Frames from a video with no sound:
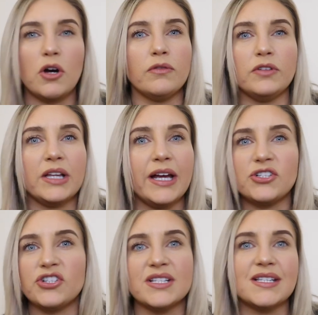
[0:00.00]

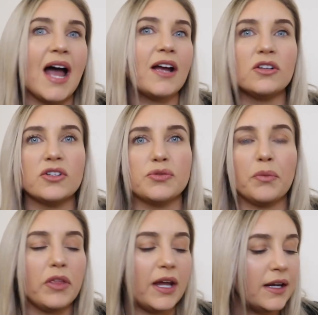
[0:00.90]
ovulation cycle or
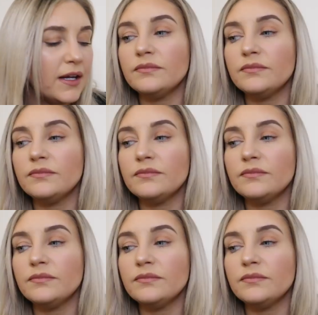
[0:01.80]
something.